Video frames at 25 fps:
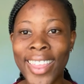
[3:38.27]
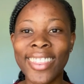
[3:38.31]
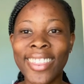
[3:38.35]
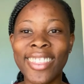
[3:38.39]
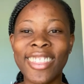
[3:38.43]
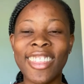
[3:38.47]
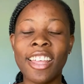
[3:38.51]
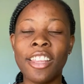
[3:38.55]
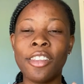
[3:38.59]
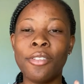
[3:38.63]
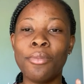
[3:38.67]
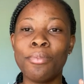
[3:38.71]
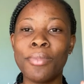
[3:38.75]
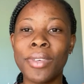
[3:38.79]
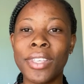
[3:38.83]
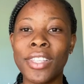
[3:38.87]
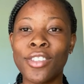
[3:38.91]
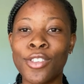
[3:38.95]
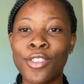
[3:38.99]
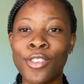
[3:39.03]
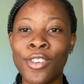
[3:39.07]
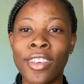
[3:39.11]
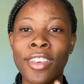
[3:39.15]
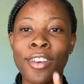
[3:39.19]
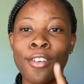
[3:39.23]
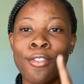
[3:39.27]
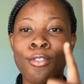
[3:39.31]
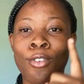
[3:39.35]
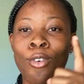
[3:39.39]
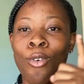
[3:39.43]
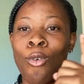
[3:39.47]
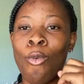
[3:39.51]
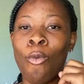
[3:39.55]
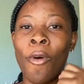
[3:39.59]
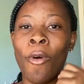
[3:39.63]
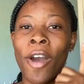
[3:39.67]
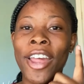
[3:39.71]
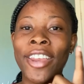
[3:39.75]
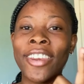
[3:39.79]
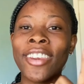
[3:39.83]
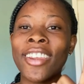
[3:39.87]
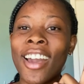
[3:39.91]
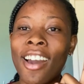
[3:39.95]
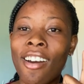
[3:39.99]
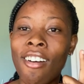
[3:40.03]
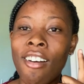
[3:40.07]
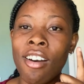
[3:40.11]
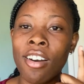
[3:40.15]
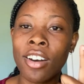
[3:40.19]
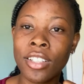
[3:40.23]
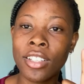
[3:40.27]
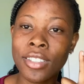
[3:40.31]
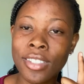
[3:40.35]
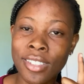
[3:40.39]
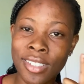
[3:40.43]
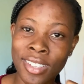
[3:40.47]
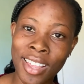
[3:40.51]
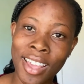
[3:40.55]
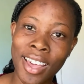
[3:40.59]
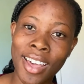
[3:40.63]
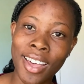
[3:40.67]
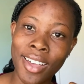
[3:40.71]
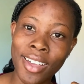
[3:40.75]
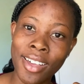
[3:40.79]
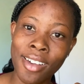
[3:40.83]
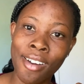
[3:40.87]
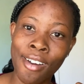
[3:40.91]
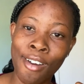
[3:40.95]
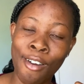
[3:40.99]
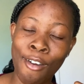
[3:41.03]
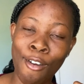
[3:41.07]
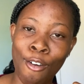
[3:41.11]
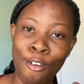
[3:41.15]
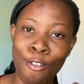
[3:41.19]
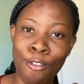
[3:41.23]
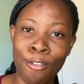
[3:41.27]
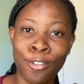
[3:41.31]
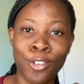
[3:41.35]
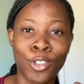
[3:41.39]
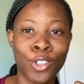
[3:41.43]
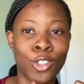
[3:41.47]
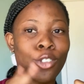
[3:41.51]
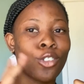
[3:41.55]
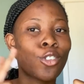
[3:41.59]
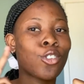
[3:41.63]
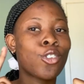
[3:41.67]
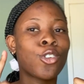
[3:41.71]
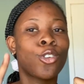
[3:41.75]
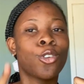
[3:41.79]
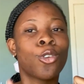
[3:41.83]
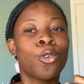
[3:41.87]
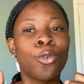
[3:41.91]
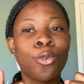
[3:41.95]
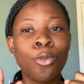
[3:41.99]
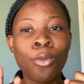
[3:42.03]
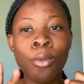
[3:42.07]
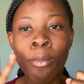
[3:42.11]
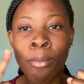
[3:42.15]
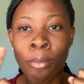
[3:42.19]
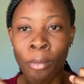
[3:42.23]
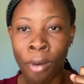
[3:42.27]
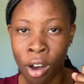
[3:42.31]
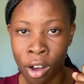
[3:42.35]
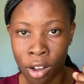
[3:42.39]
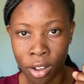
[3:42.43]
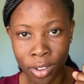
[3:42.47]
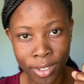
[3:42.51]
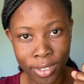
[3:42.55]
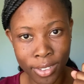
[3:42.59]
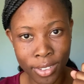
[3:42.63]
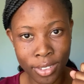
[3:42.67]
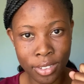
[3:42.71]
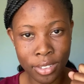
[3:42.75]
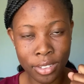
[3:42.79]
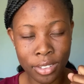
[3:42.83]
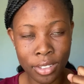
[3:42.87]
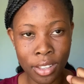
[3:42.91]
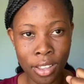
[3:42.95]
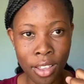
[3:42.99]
that means you give 1 answer for 2 marks.